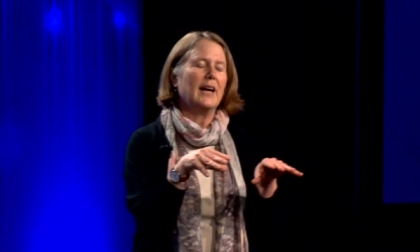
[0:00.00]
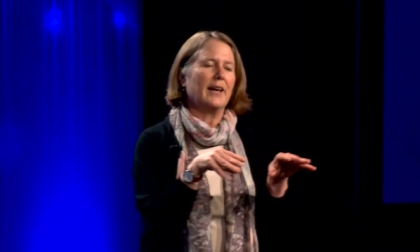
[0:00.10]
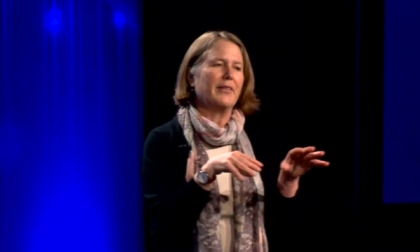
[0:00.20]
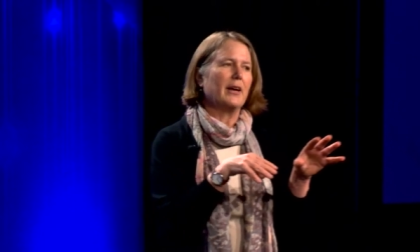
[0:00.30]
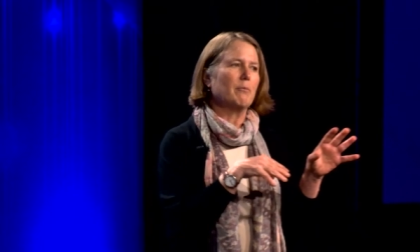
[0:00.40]

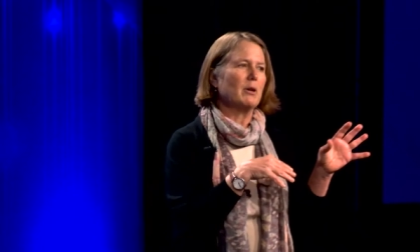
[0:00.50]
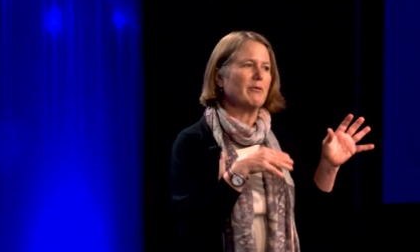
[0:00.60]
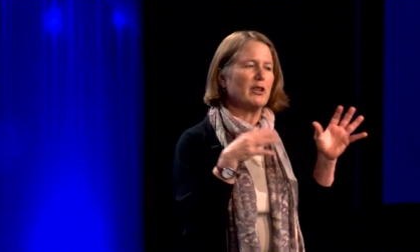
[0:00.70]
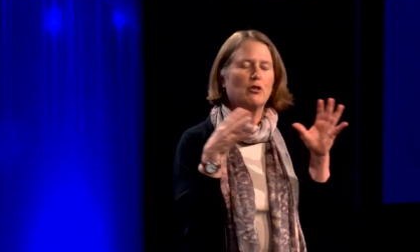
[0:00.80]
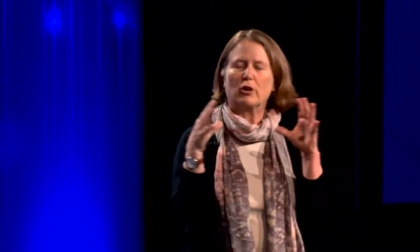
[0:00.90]
And then
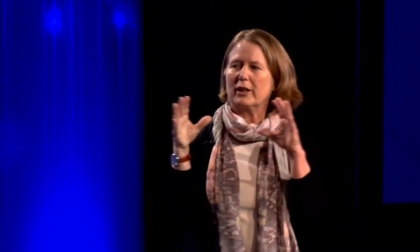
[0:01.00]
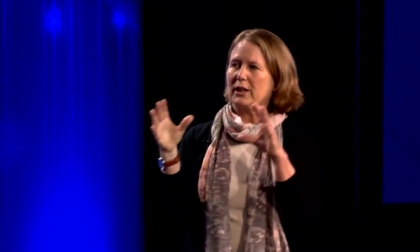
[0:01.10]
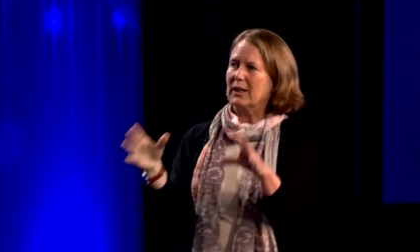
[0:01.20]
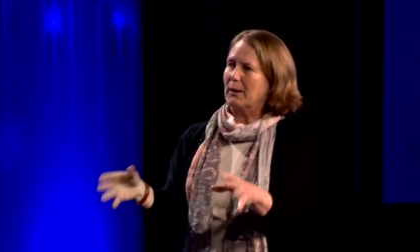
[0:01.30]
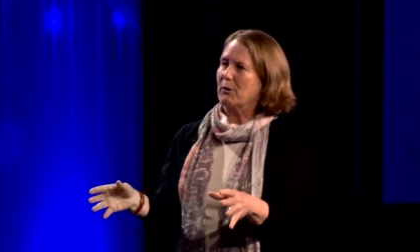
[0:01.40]
we've enjoyed a
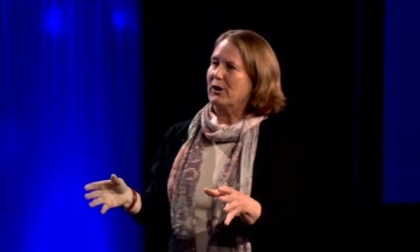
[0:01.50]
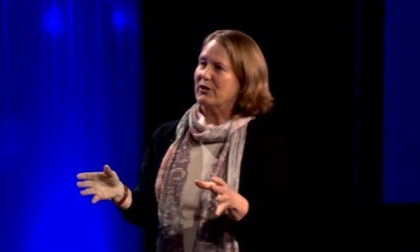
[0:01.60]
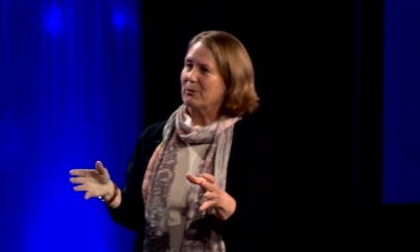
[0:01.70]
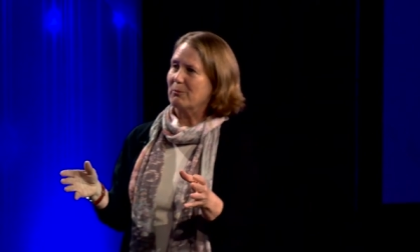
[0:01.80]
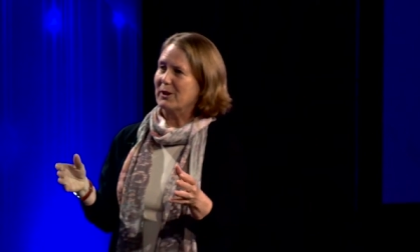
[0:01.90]

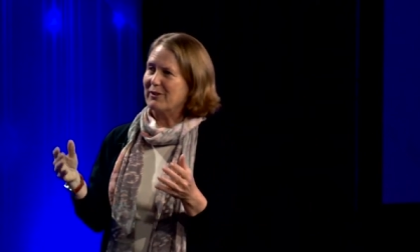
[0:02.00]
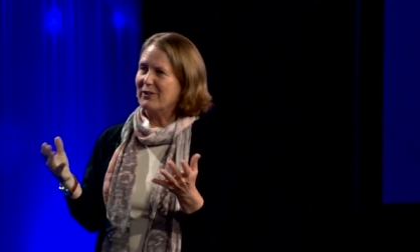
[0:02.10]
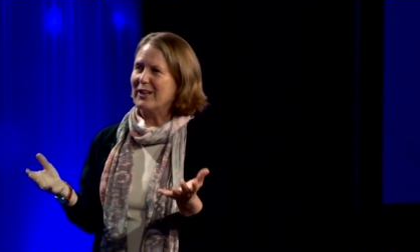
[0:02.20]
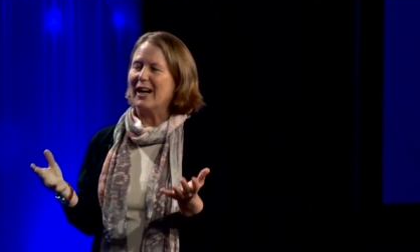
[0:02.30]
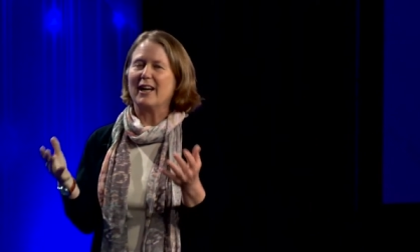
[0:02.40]
collaboration with
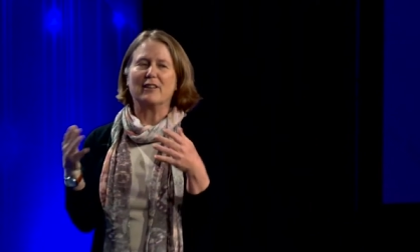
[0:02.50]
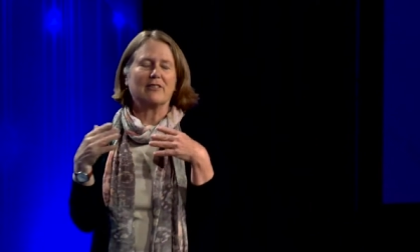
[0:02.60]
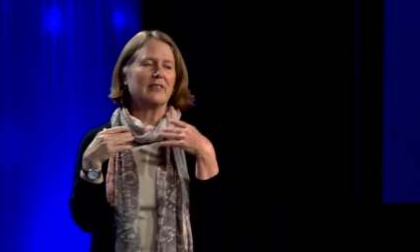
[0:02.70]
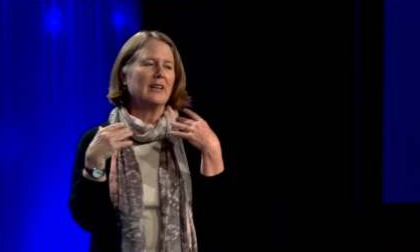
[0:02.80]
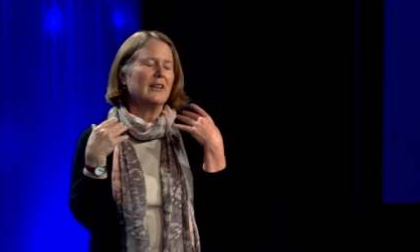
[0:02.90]
you
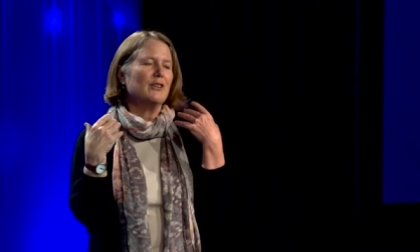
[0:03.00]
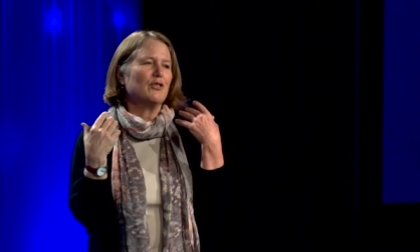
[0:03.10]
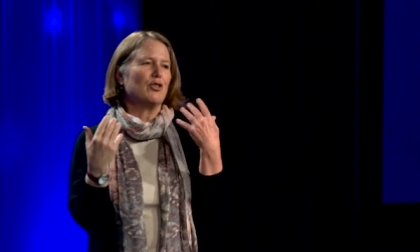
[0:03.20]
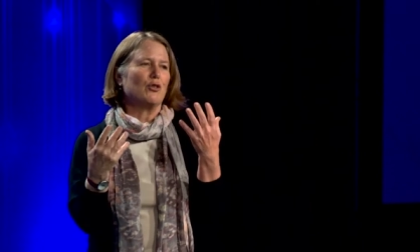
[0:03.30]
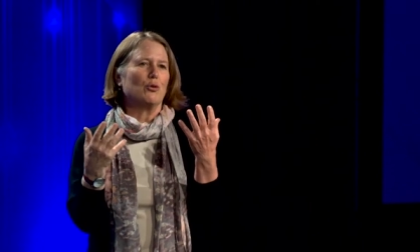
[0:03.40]
guys
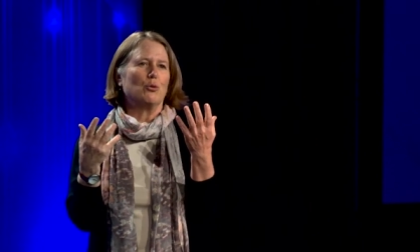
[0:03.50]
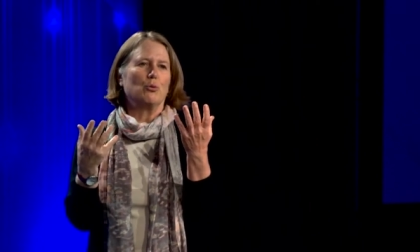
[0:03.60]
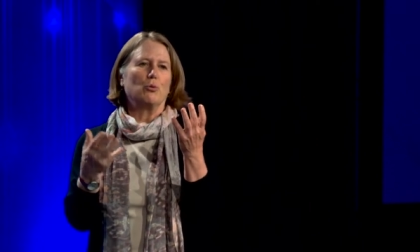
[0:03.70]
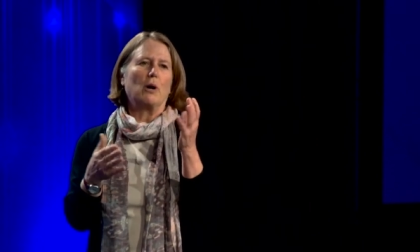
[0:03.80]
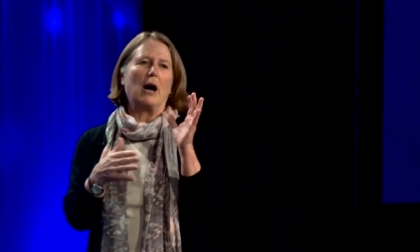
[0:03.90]
to